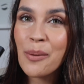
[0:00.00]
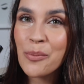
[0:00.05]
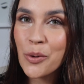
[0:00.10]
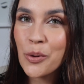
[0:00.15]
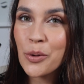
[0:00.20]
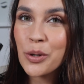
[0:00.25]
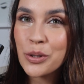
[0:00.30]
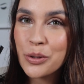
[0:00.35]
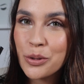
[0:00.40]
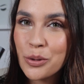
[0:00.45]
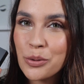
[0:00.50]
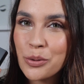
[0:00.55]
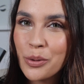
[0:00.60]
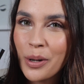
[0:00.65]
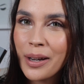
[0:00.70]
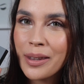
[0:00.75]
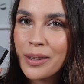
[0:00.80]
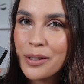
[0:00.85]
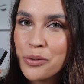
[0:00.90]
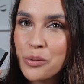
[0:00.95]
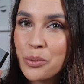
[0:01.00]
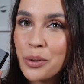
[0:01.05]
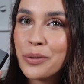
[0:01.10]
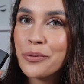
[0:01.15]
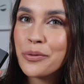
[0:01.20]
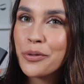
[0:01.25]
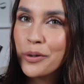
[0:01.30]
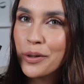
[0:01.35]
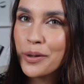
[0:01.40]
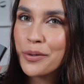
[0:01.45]
I'm going to try this
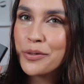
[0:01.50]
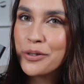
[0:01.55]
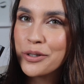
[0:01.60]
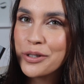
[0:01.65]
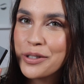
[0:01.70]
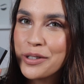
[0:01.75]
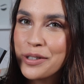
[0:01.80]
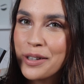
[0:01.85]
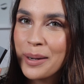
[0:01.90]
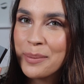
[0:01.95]
one for the first